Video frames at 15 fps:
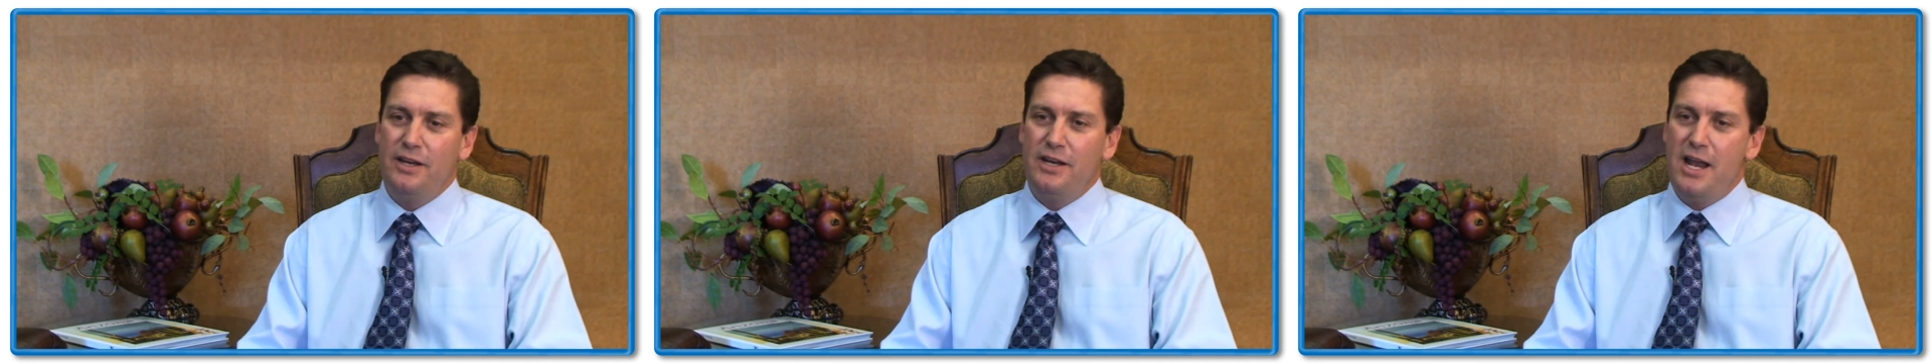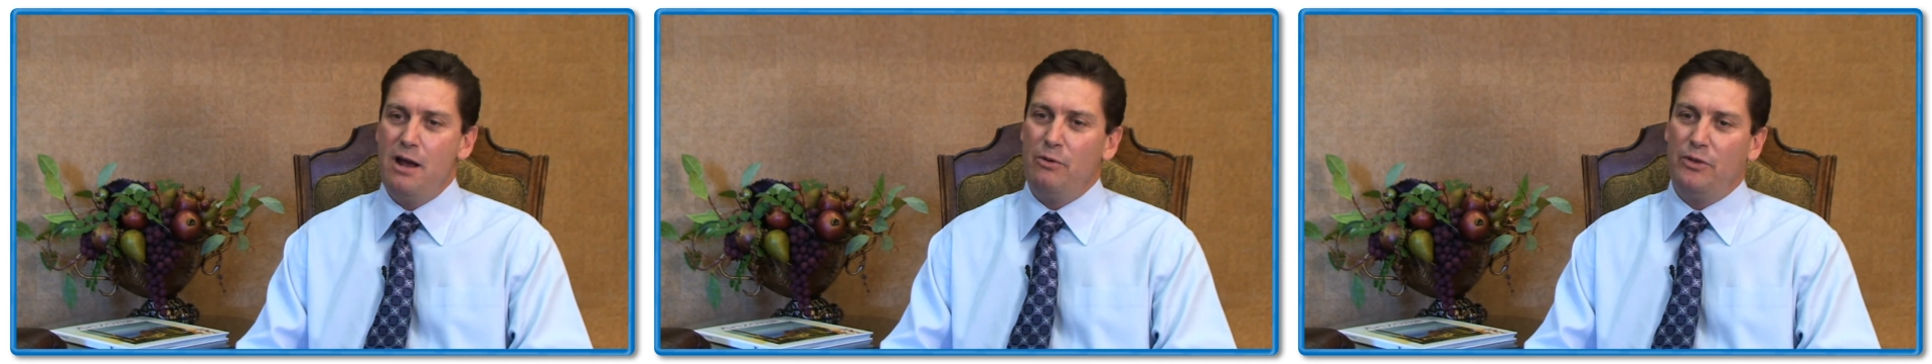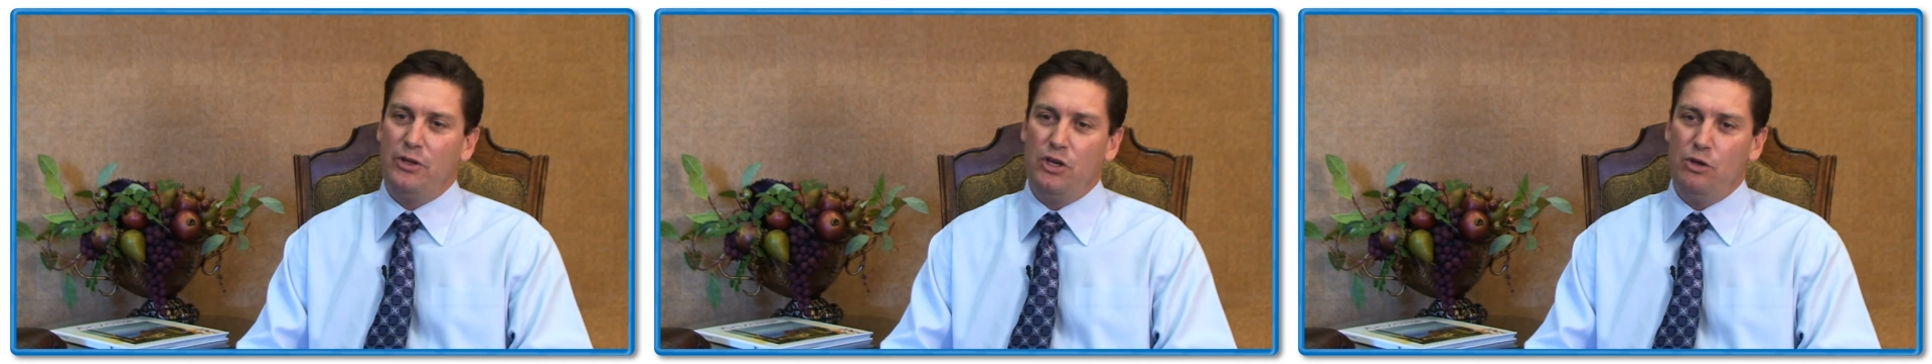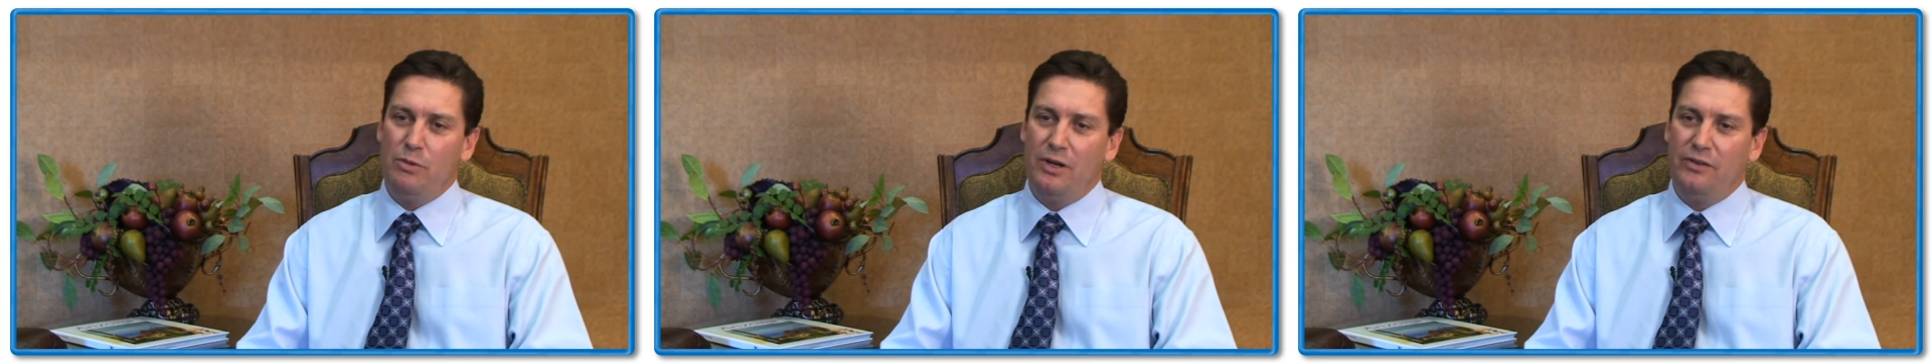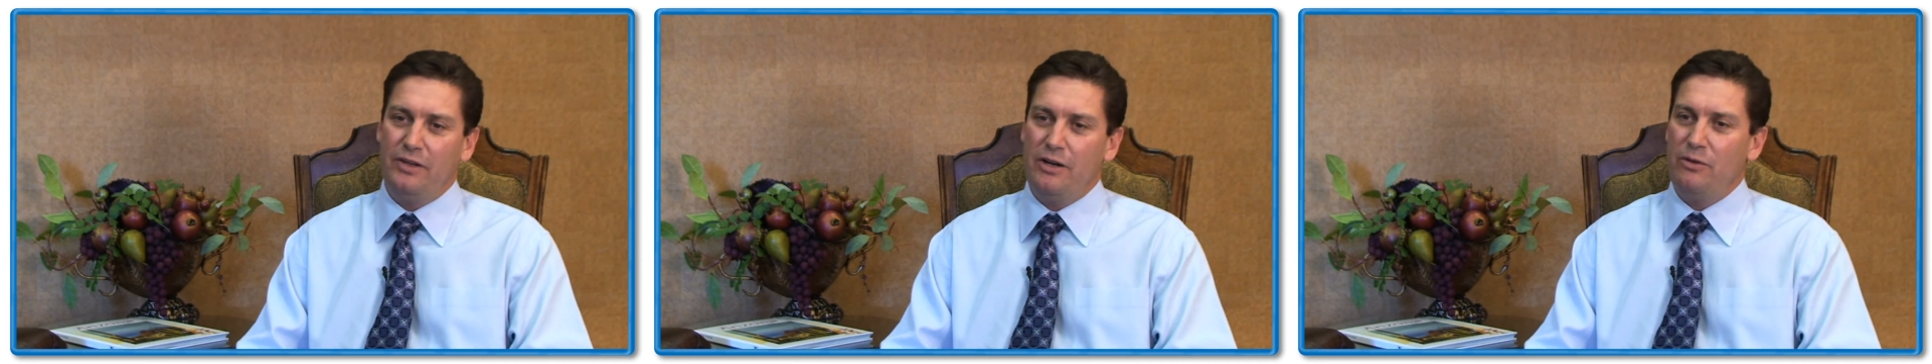Now with
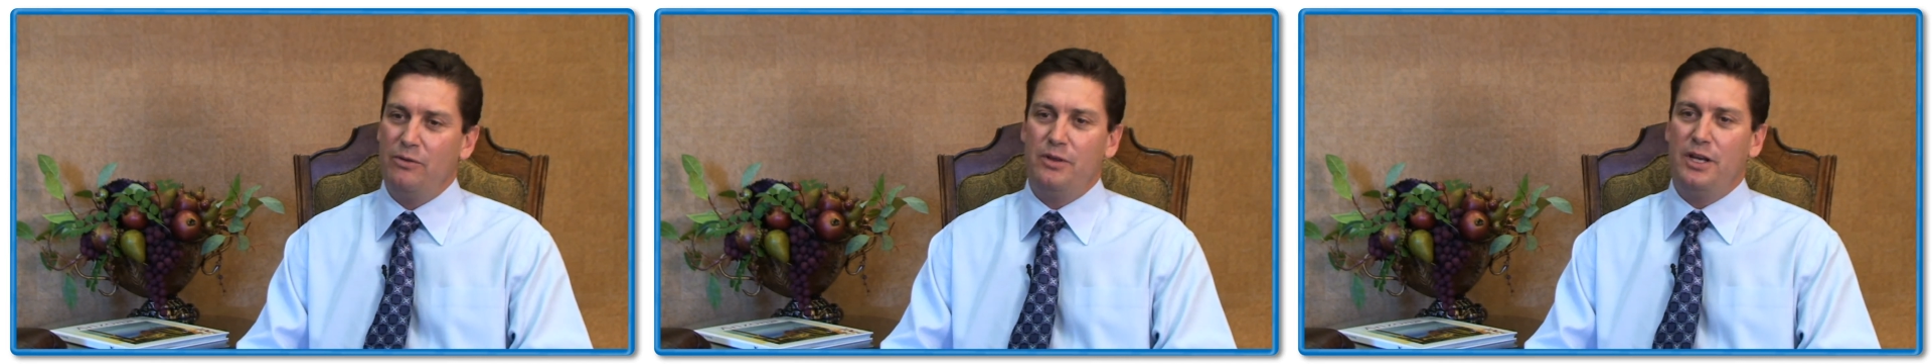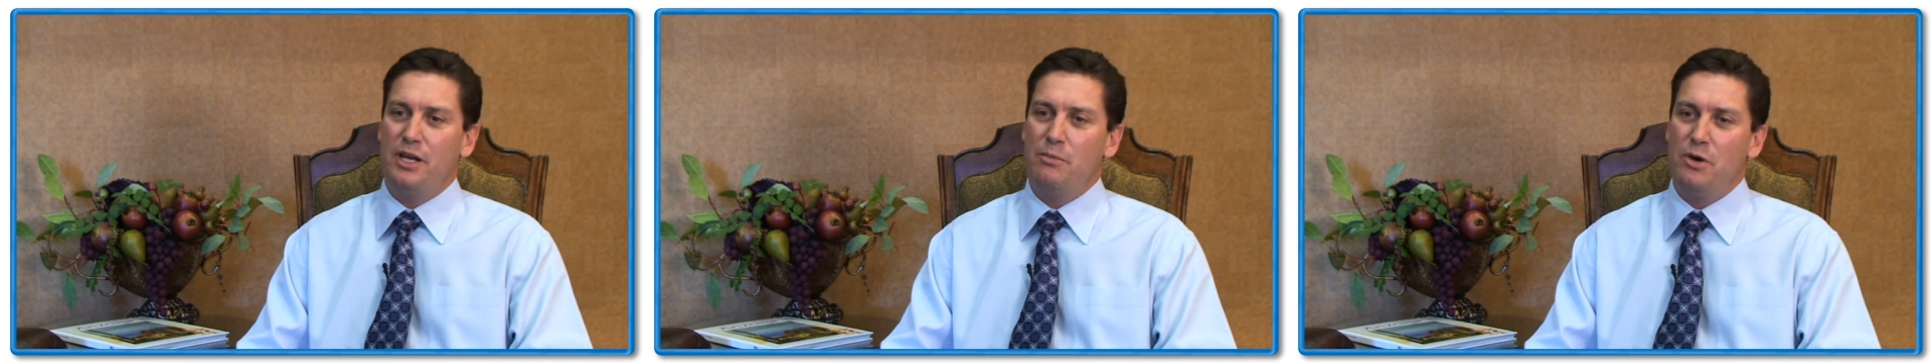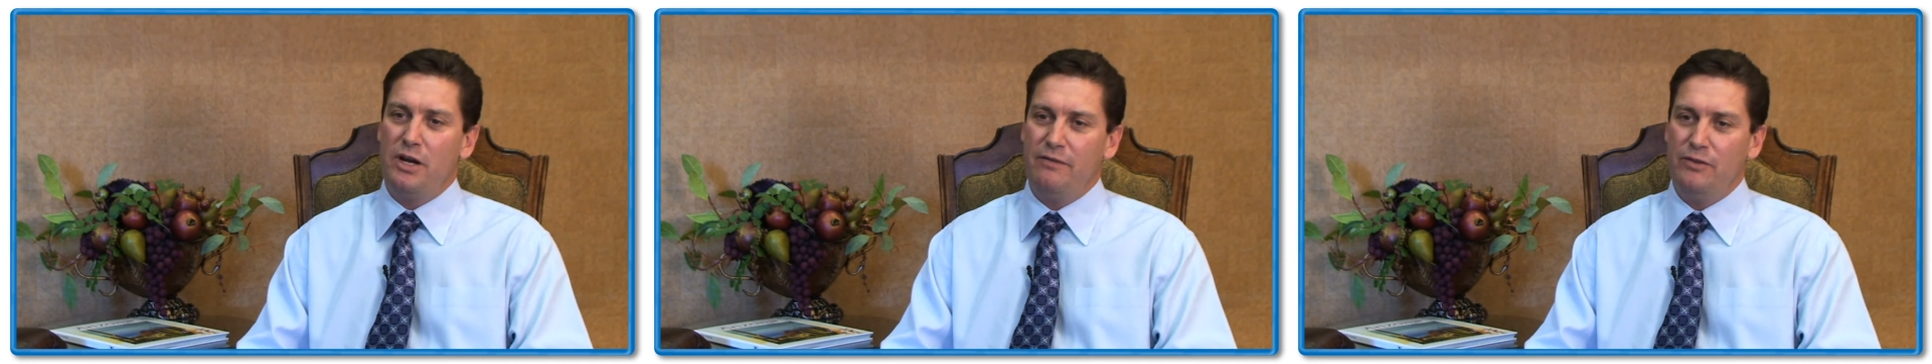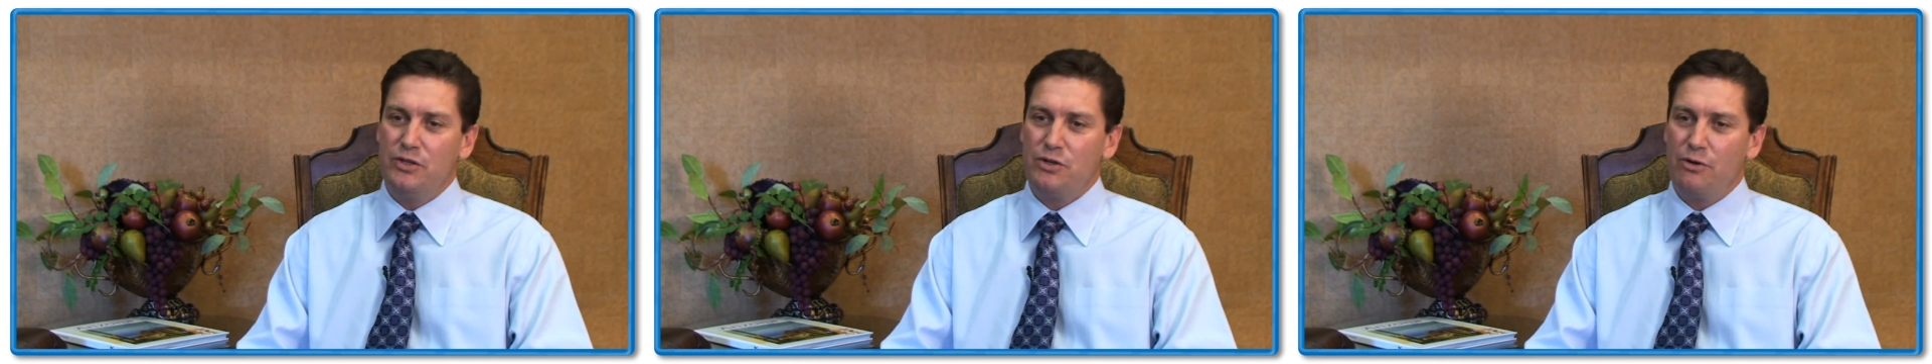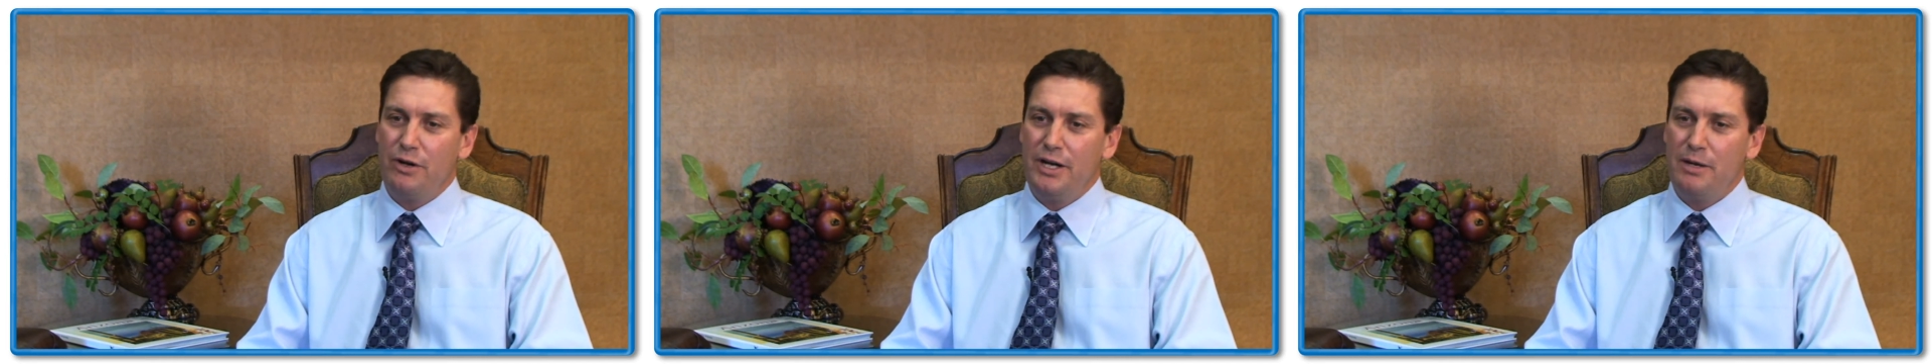Cubex, I don't think about
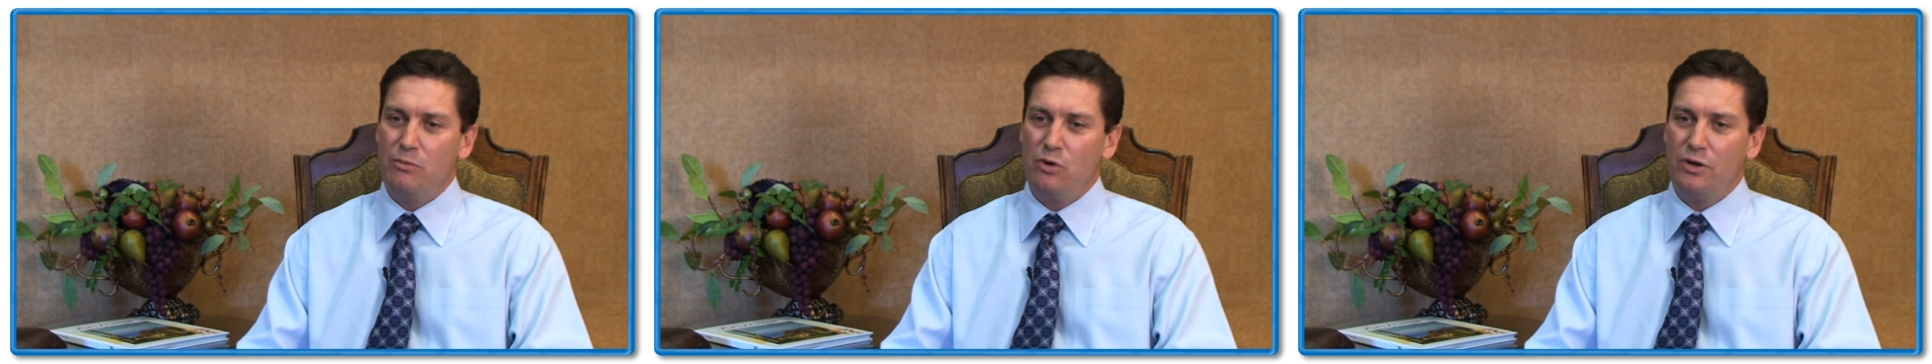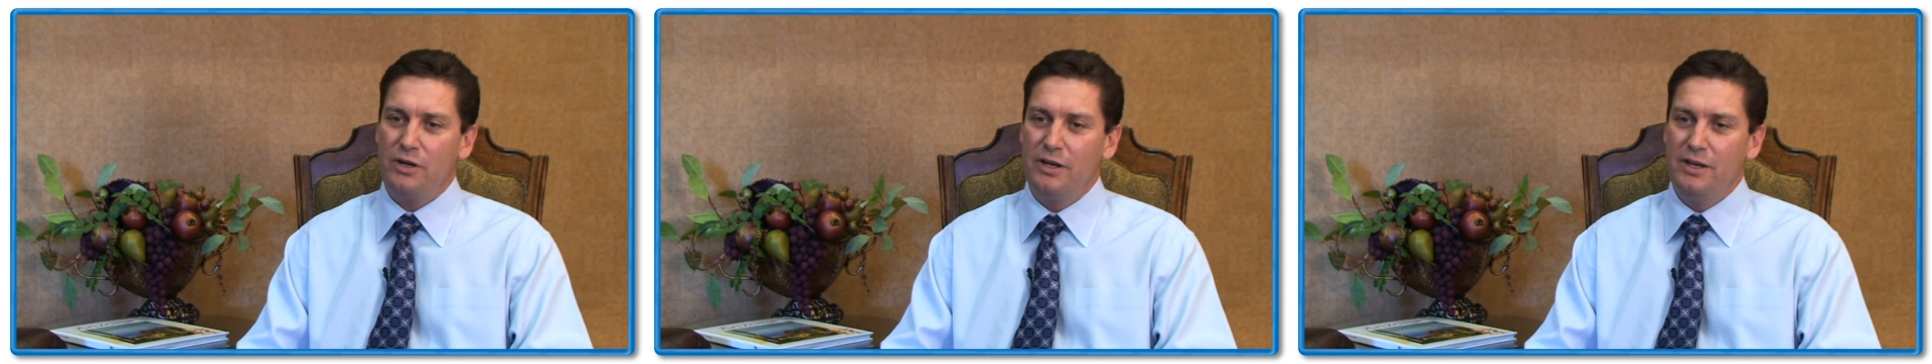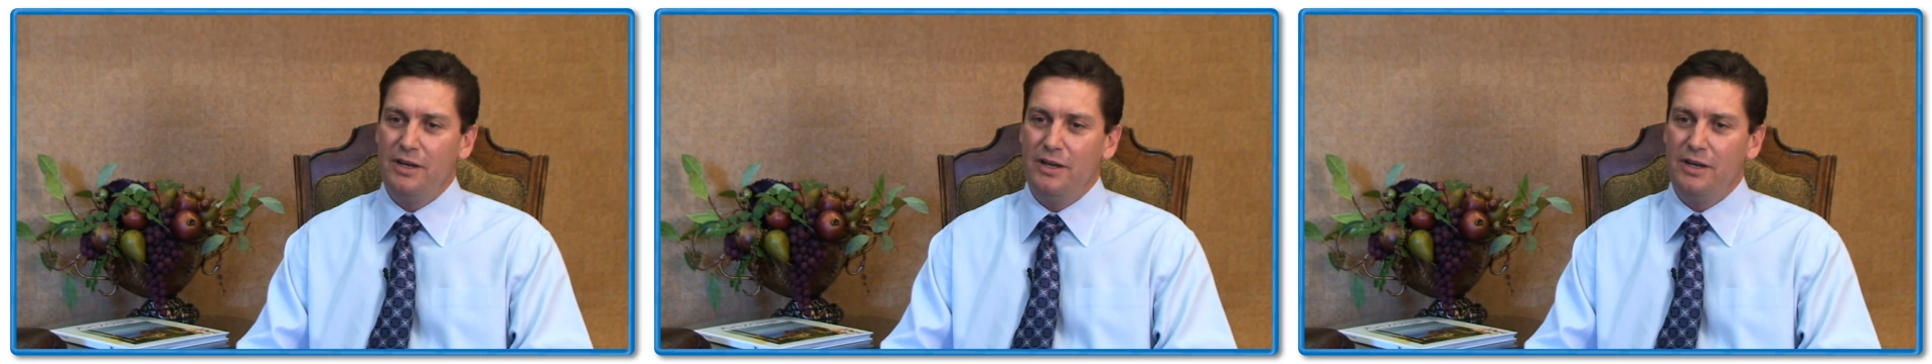inventory anymore.